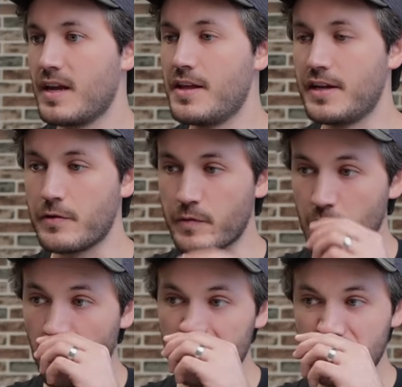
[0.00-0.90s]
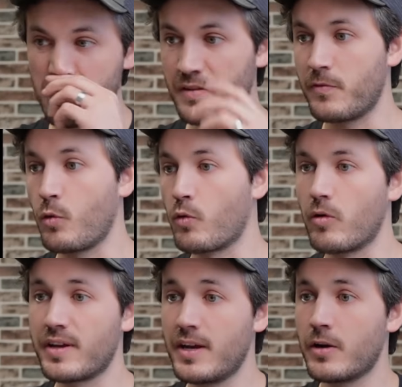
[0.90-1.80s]
And then in regards to the
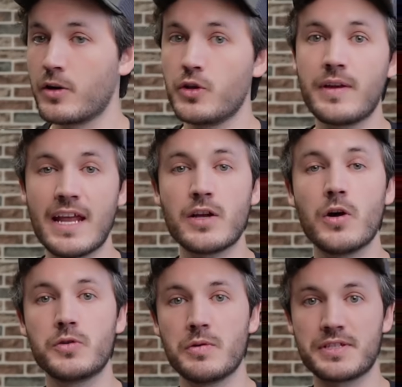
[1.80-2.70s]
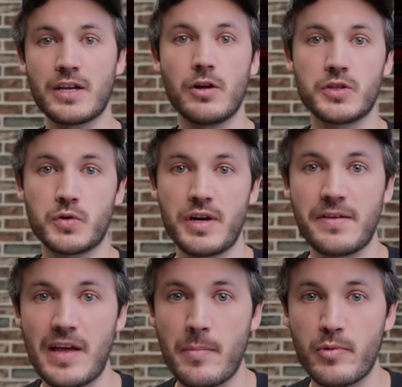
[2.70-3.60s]
floral here, you can go to a site called
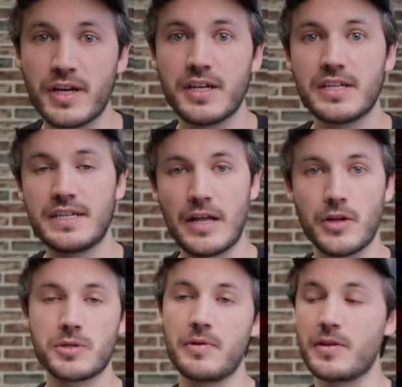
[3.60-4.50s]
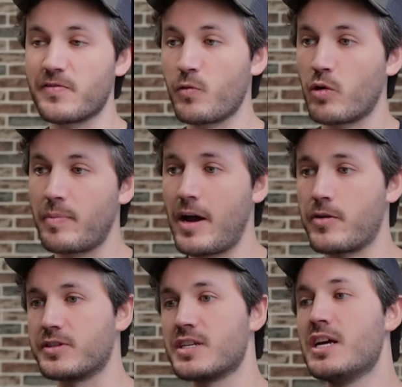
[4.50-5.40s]
Creative Fabrica to download some of their floral
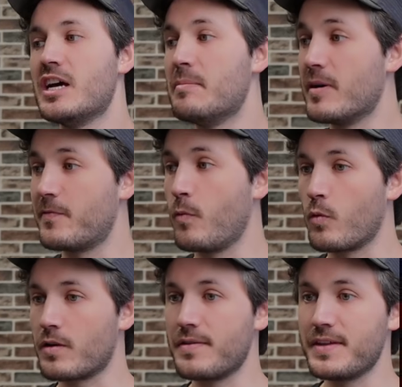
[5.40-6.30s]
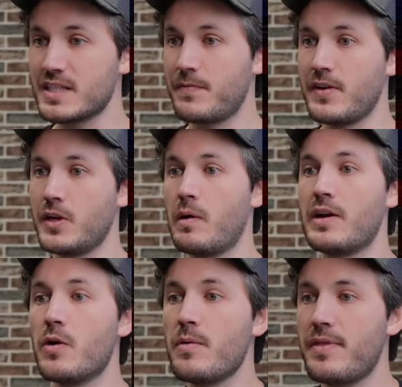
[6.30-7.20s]
patterns. But for this video,
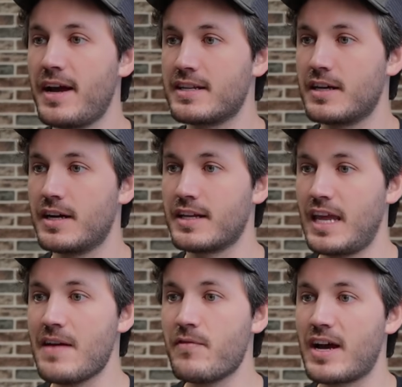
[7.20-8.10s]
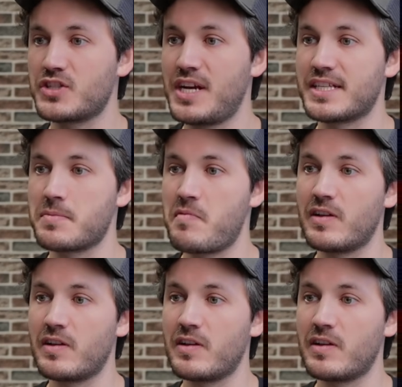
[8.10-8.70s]
I know that Canva actually has some.